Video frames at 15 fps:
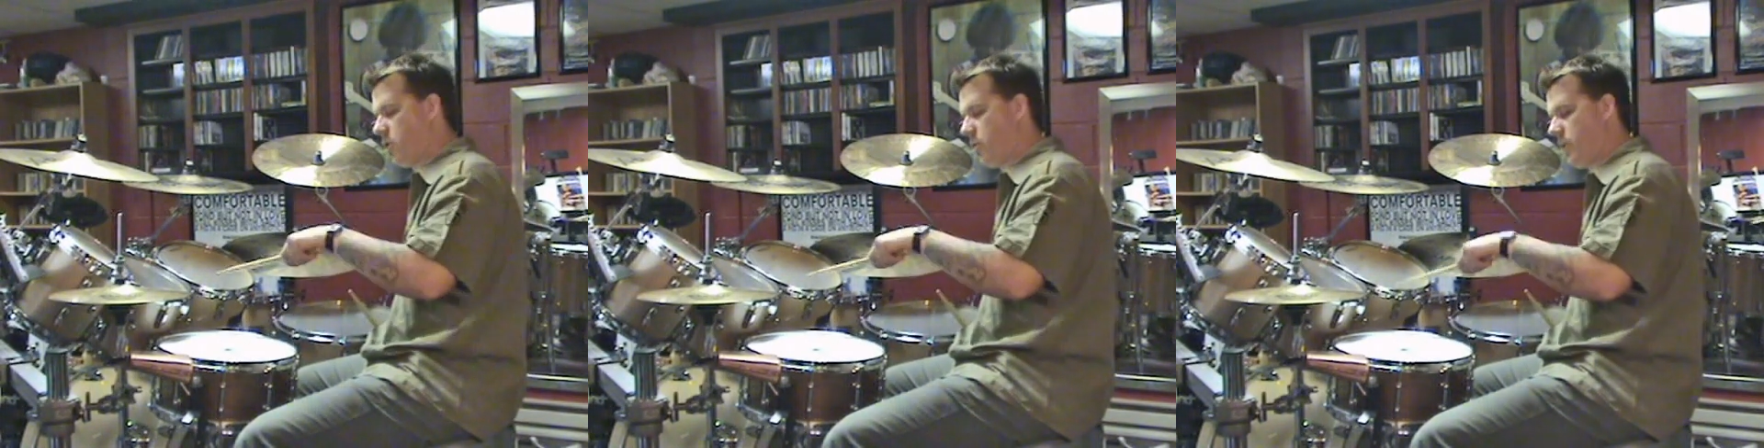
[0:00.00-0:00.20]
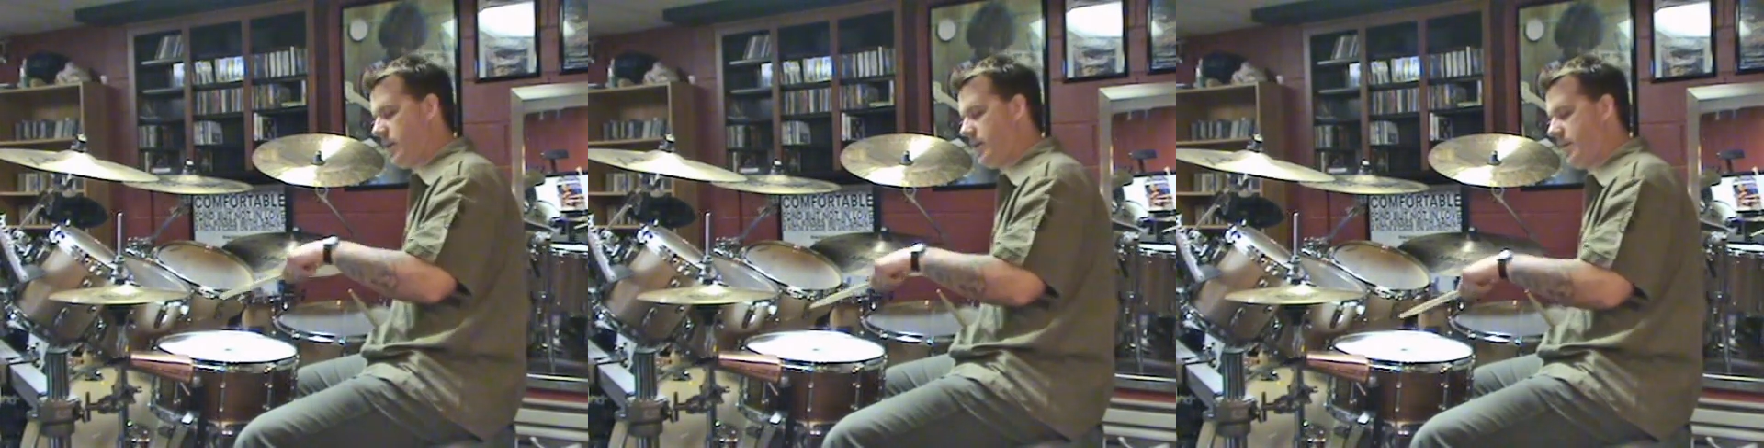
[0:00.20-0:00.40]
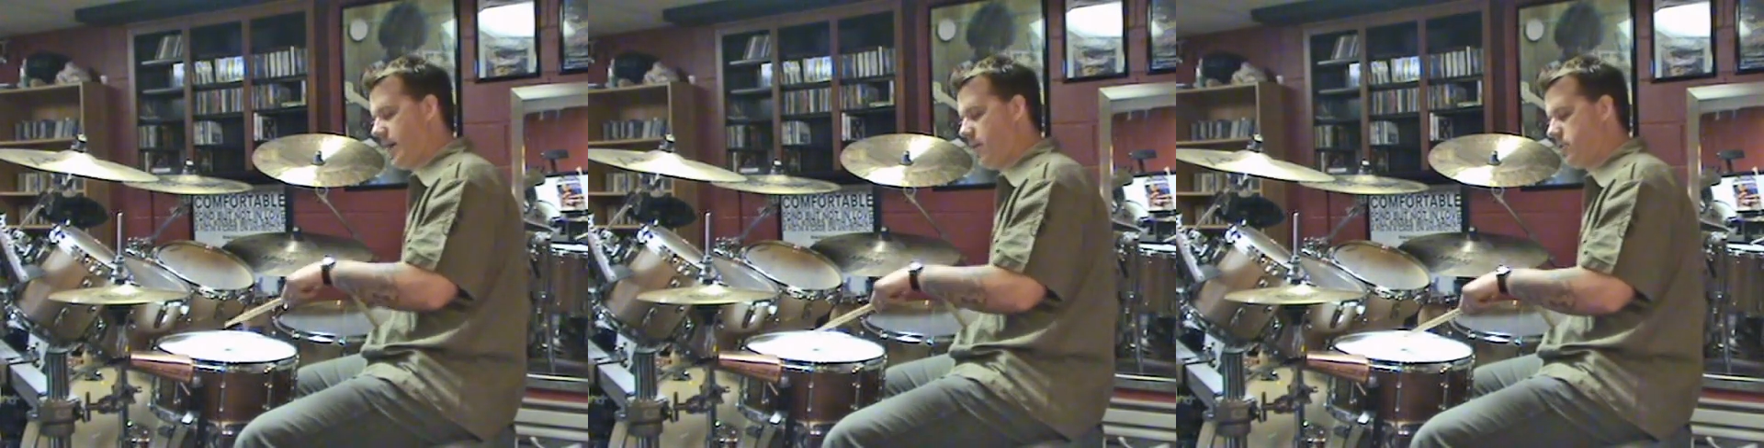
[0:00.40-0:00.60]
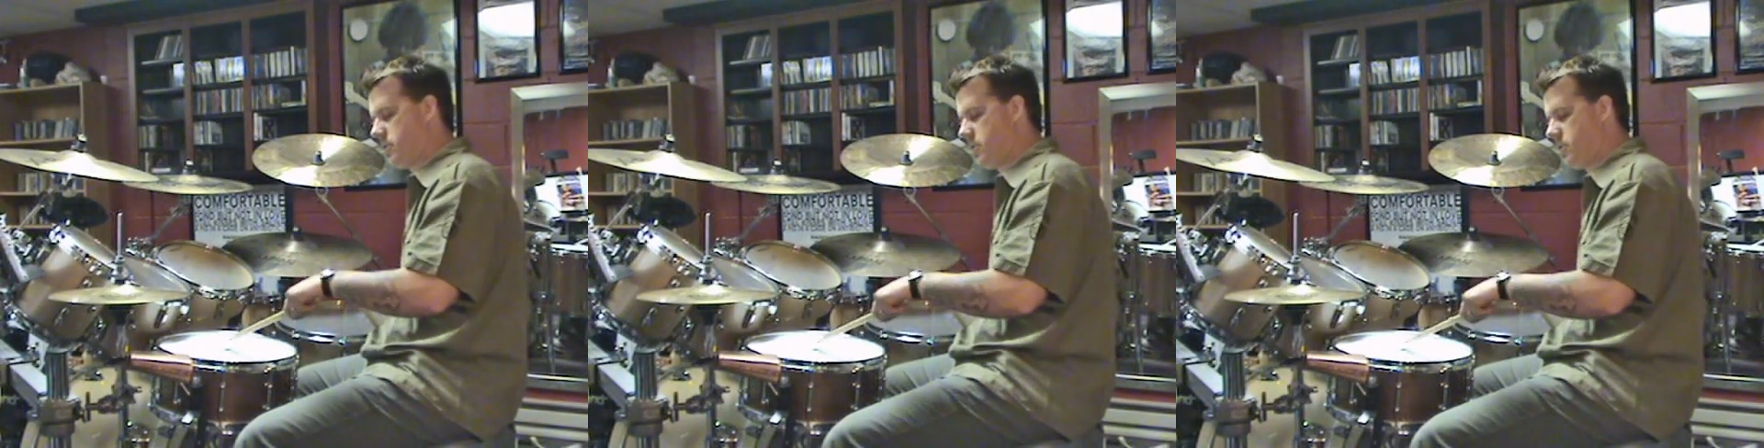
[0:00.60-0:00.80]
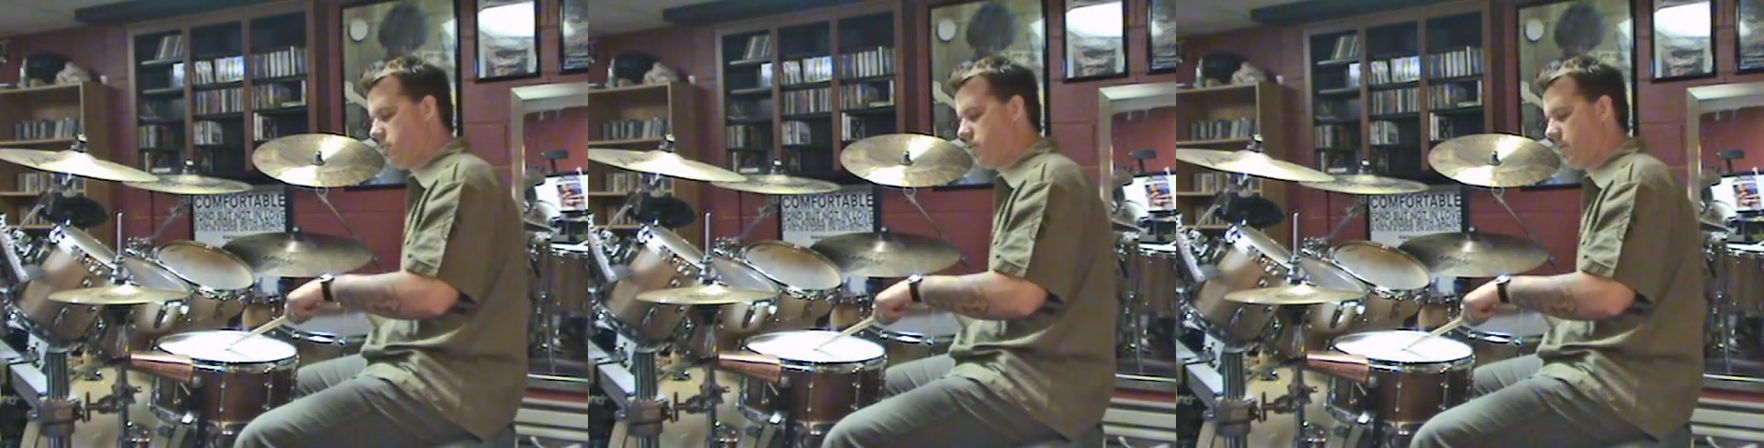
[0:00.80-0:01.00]
going down
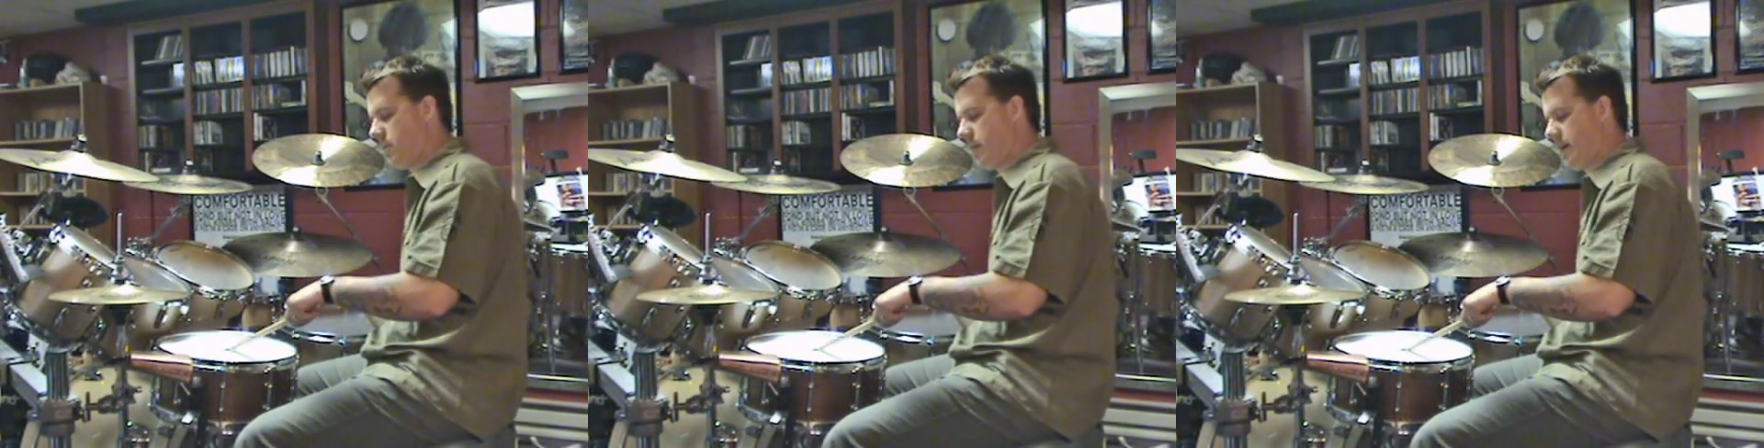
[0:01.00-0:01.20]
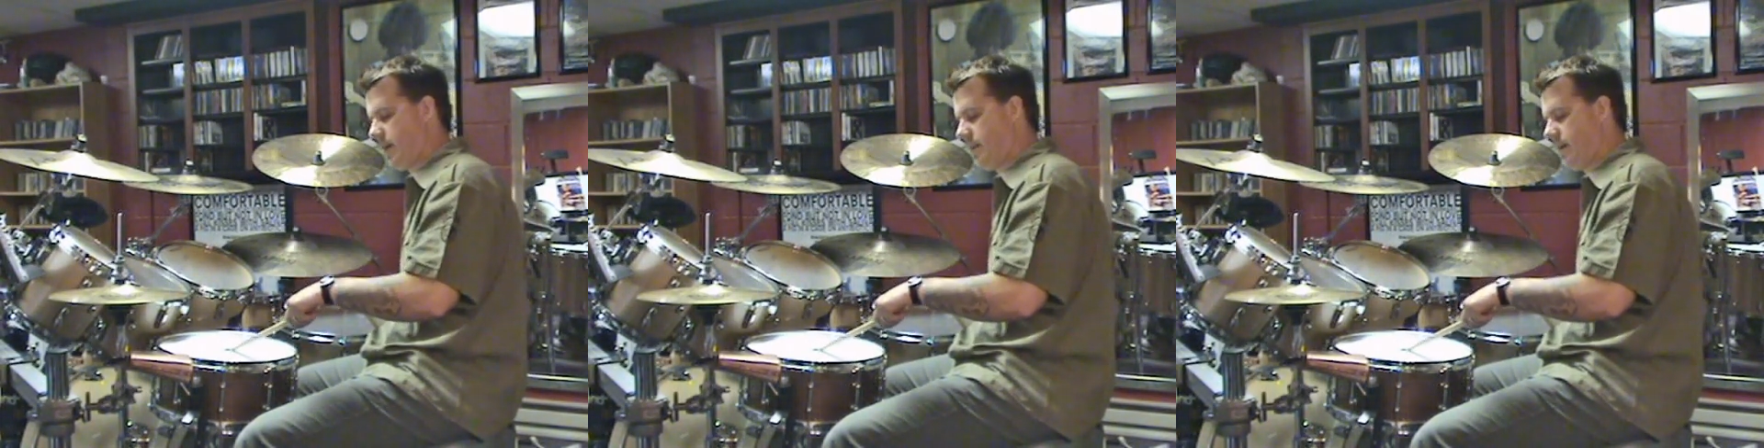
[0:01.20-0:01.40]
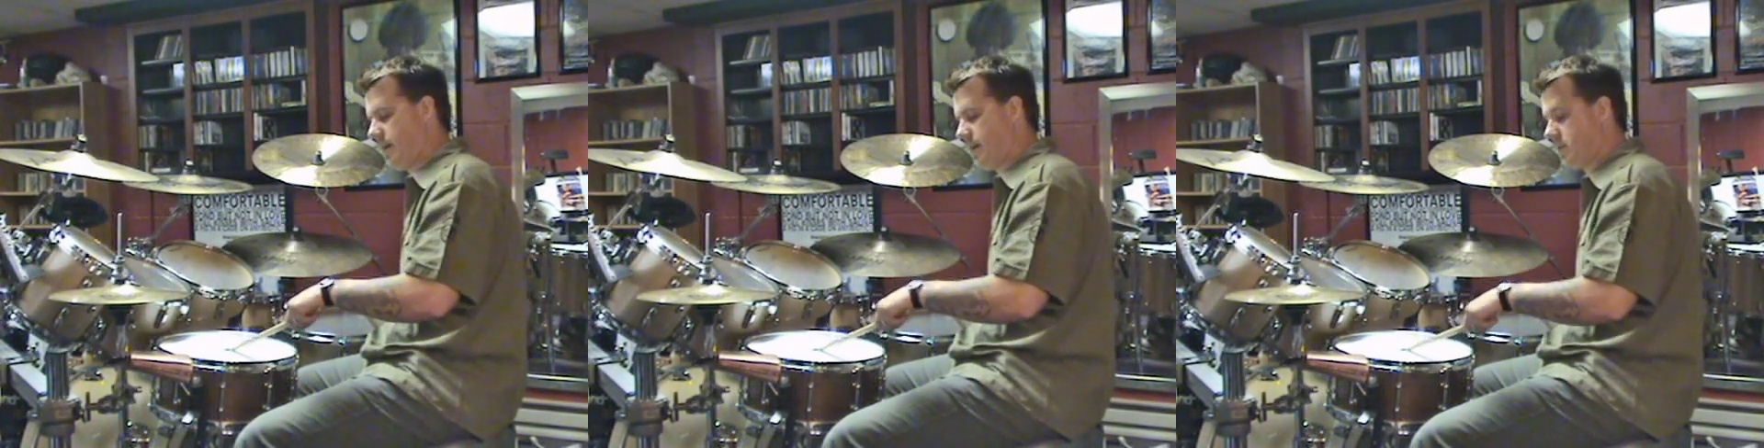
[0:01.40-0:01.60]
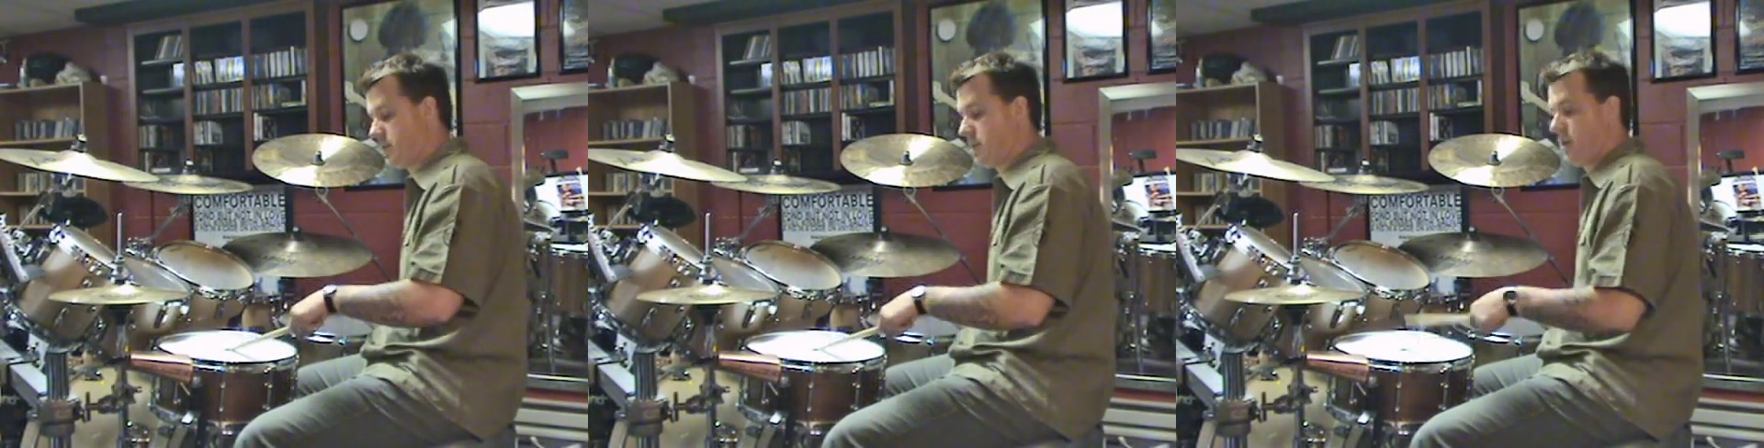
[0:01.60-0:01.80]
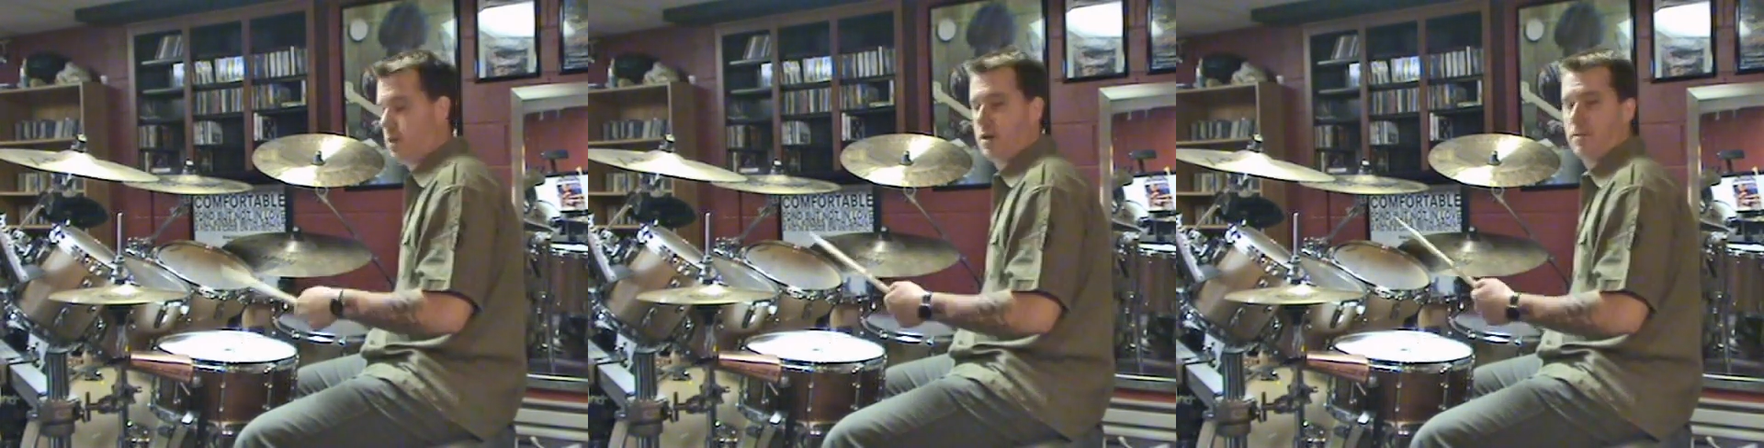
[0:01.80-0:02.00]
to the drum like
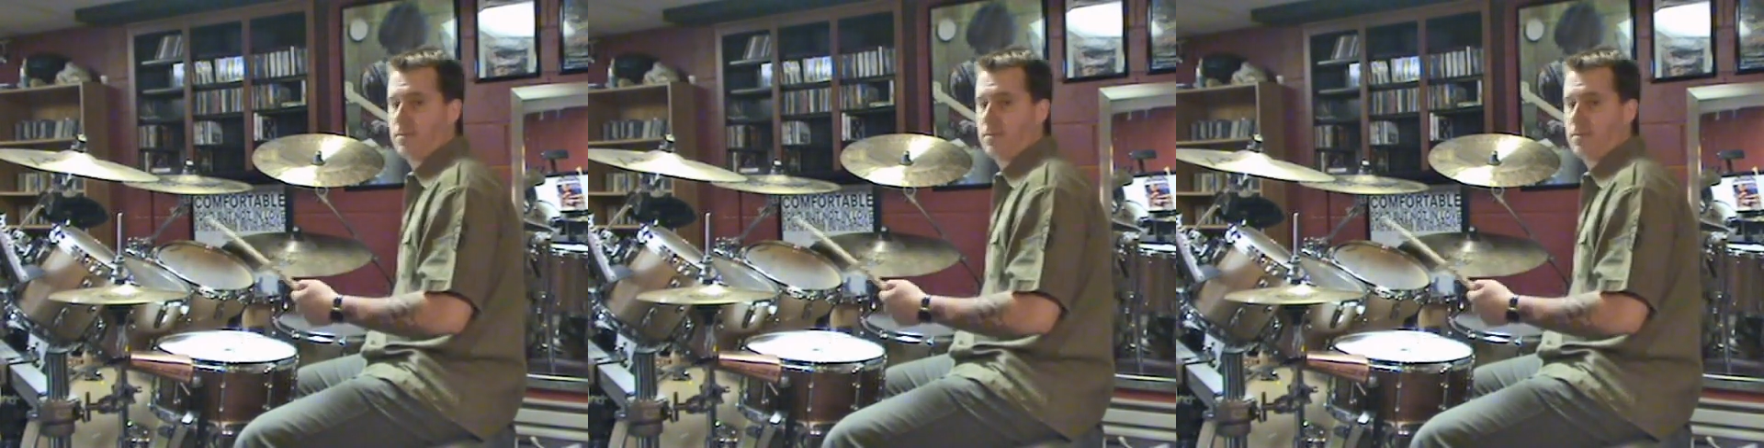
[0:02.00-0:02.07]
this.